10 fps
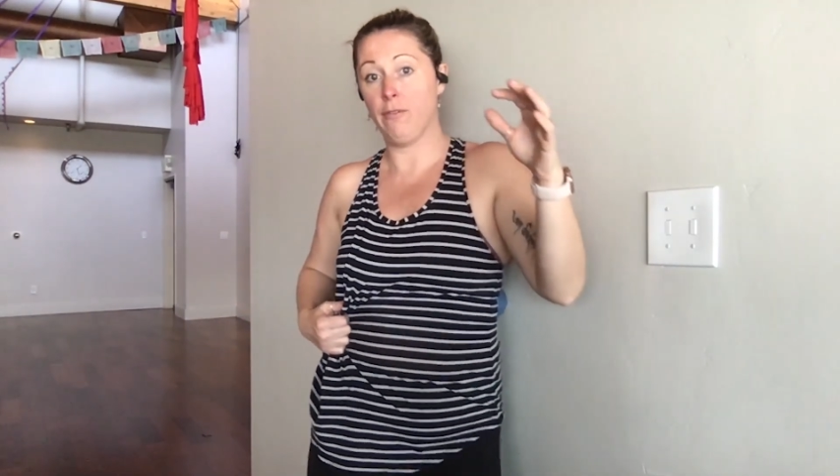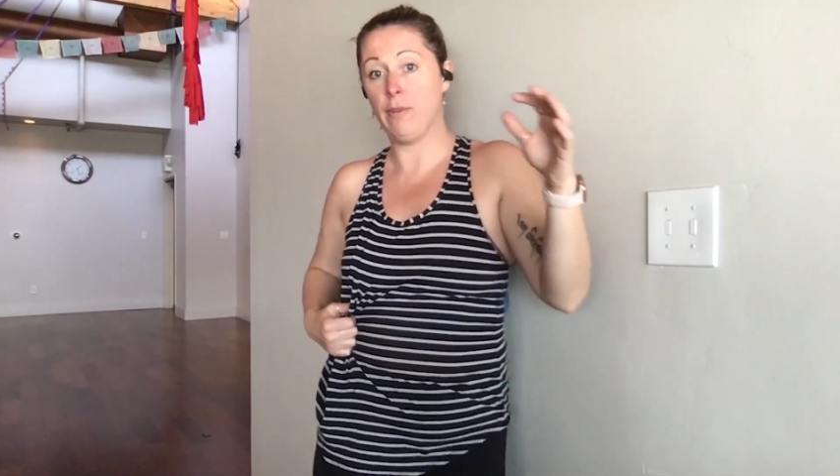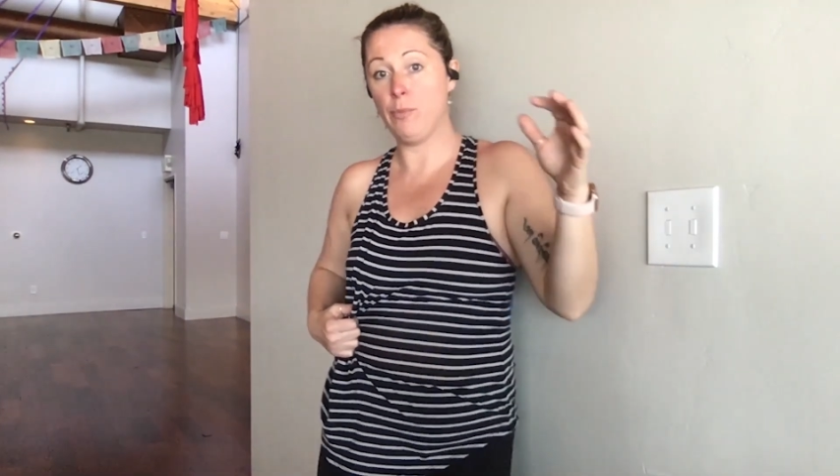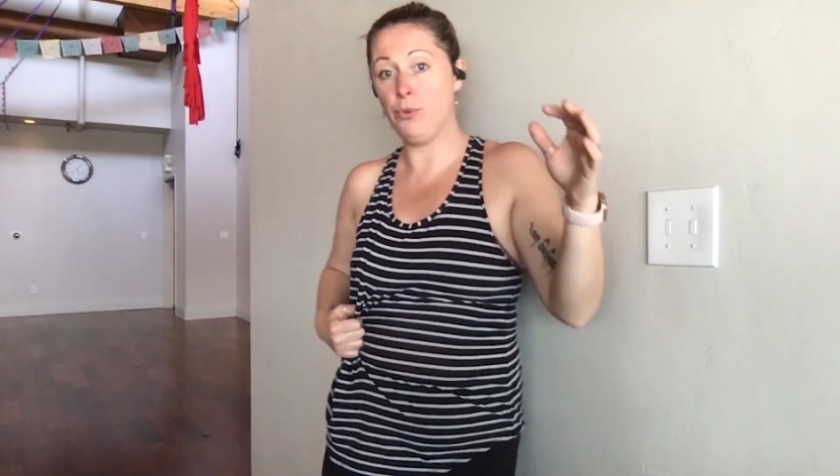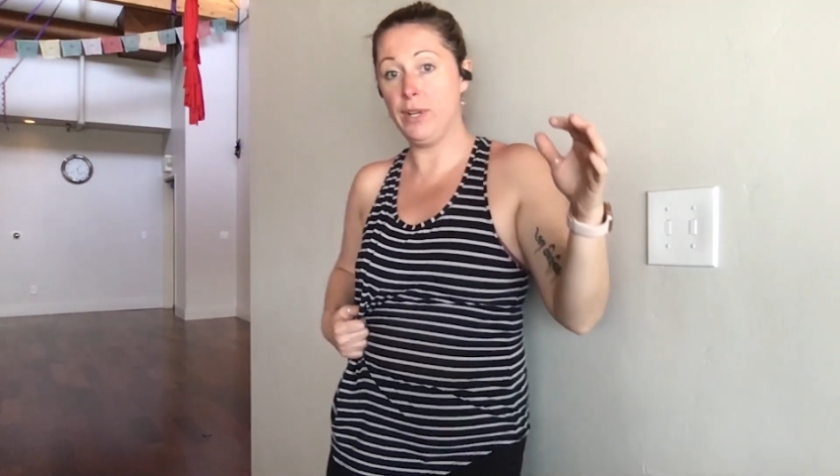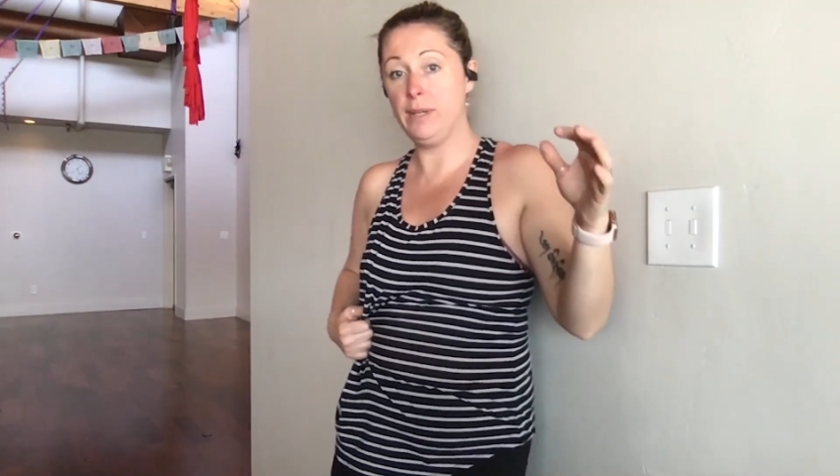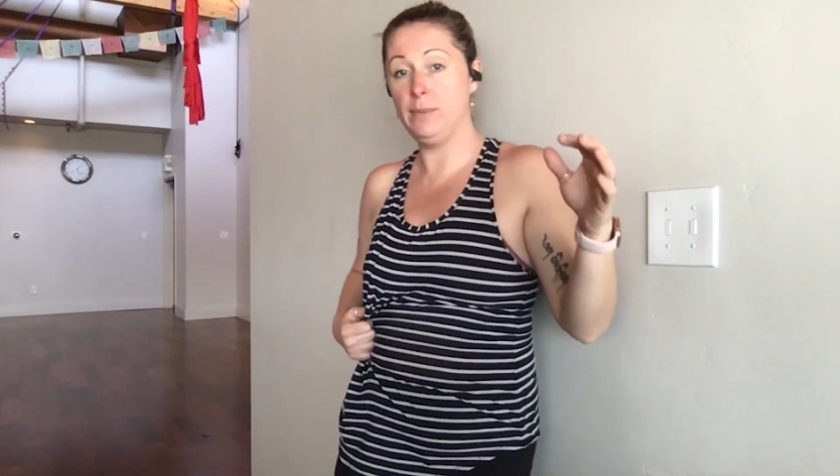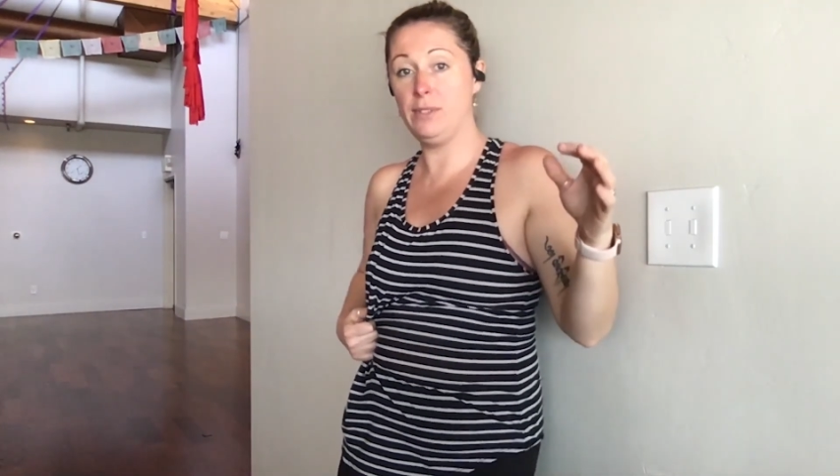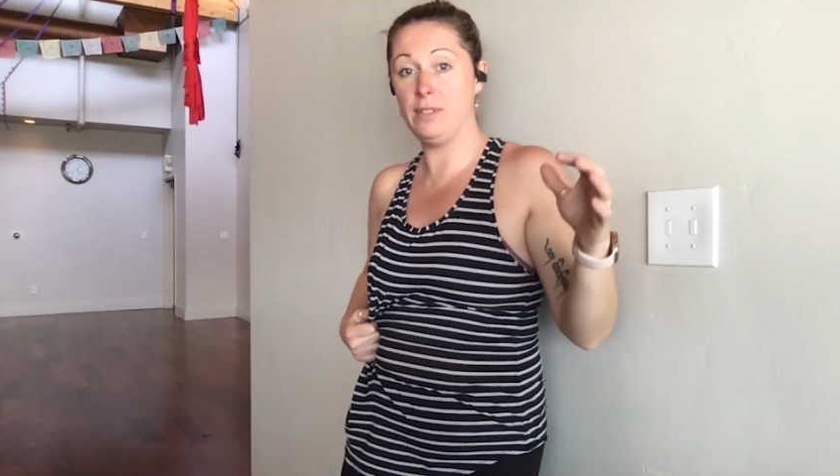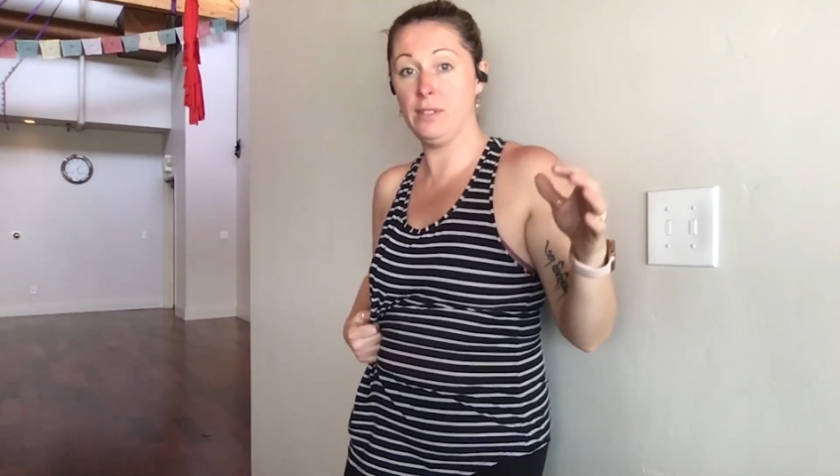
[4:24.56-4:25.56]
From
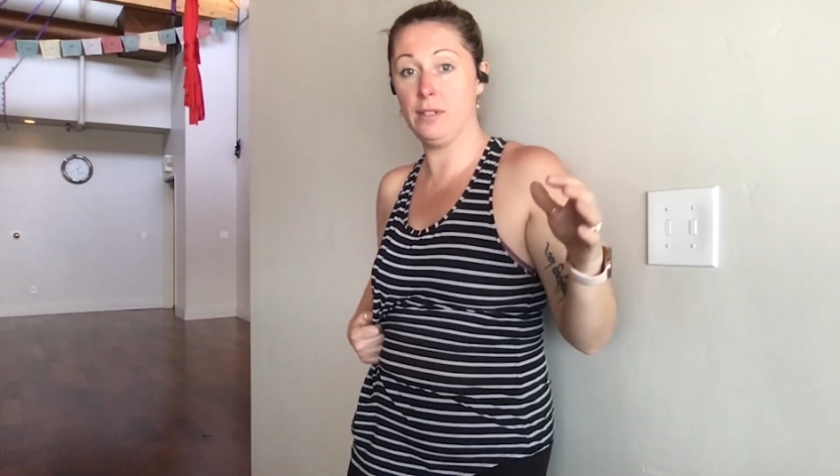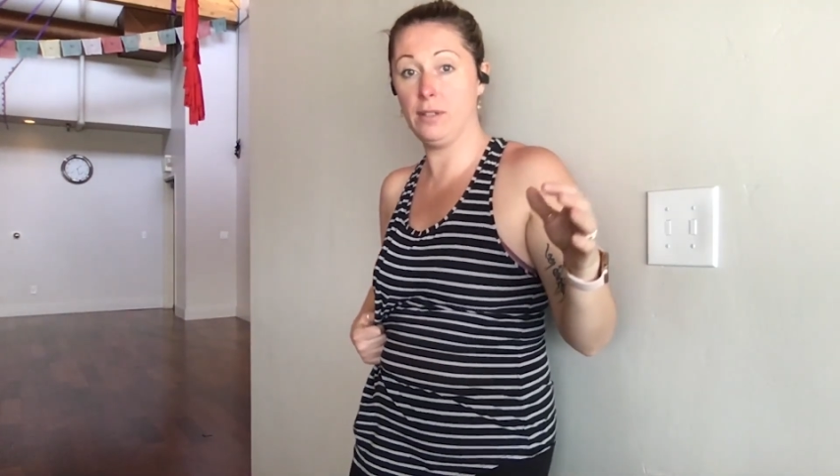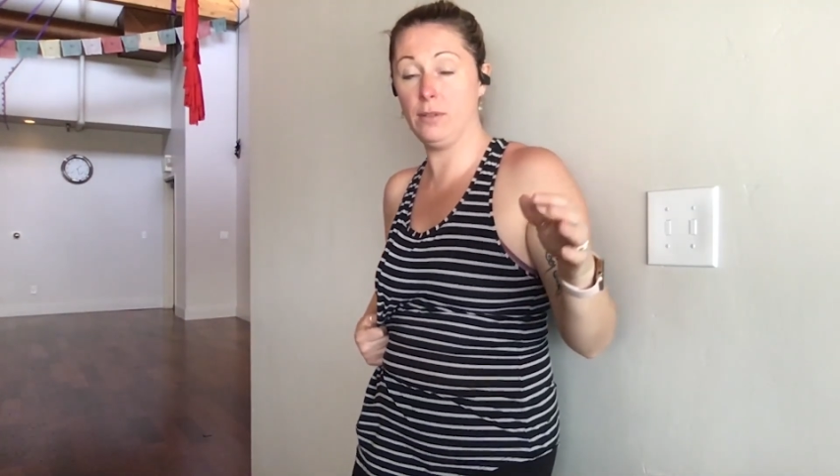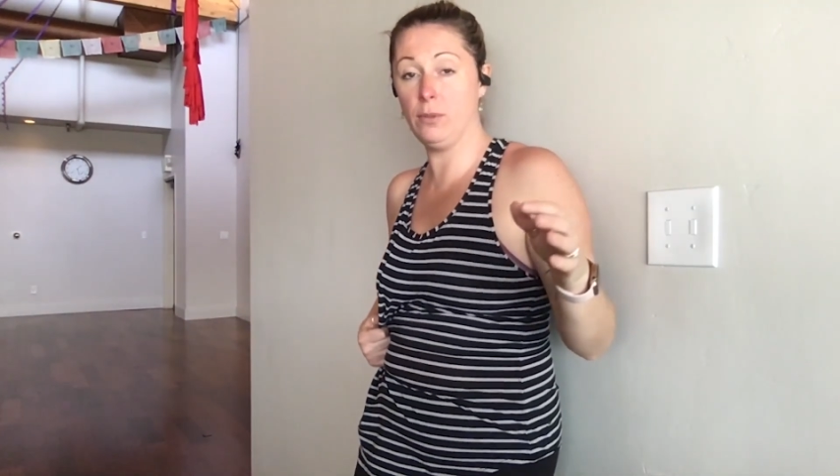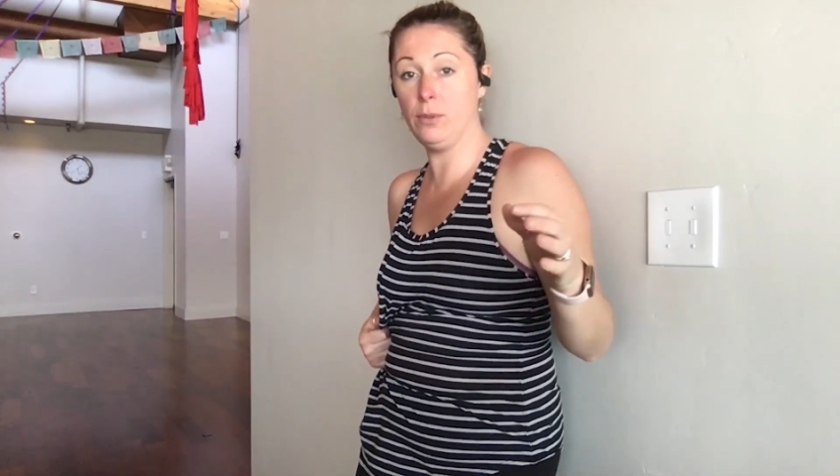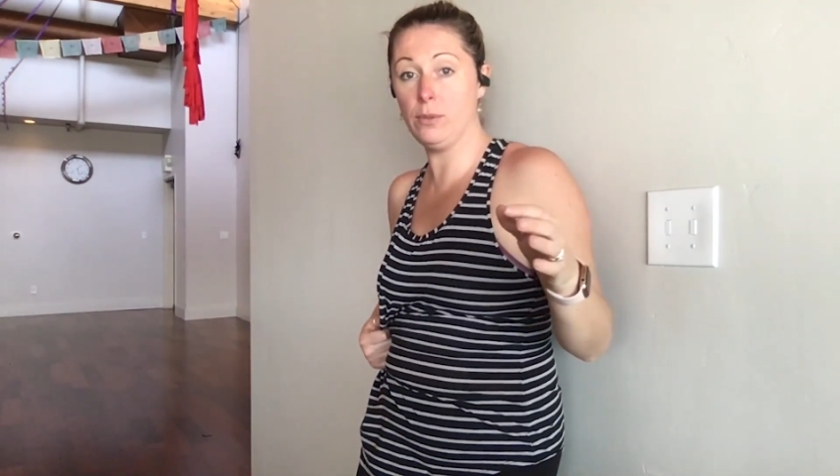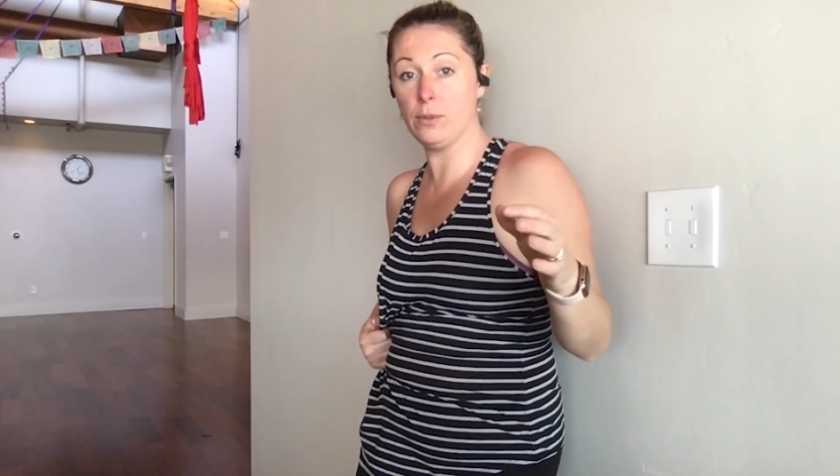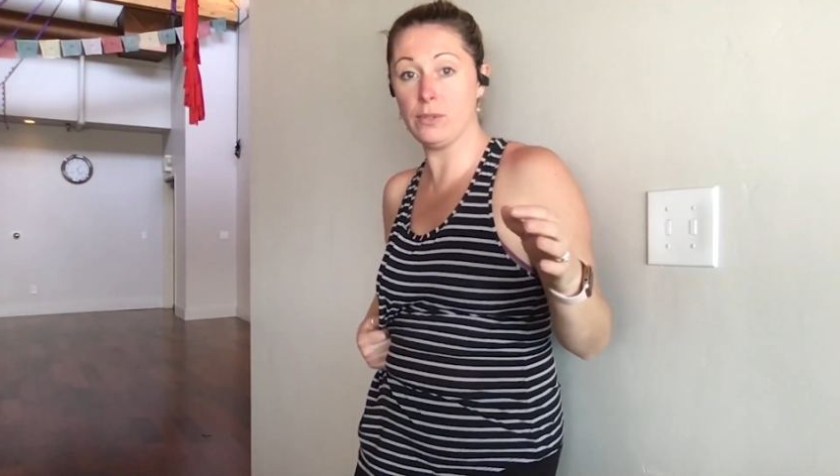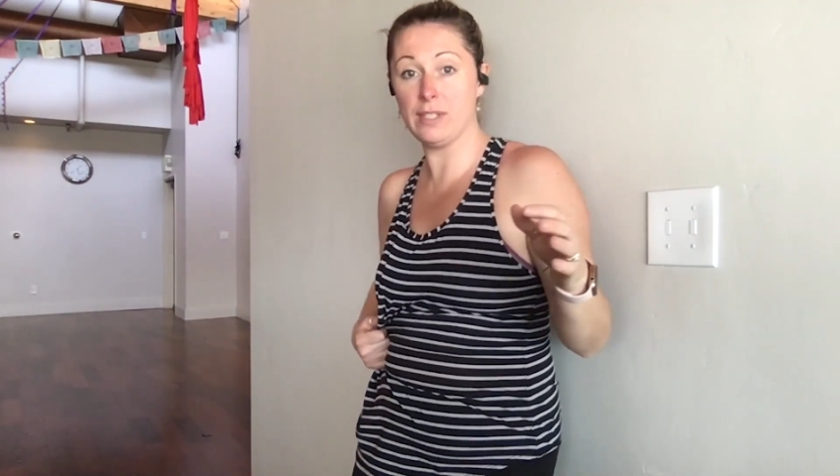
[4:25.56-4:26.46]
ribs, ooh,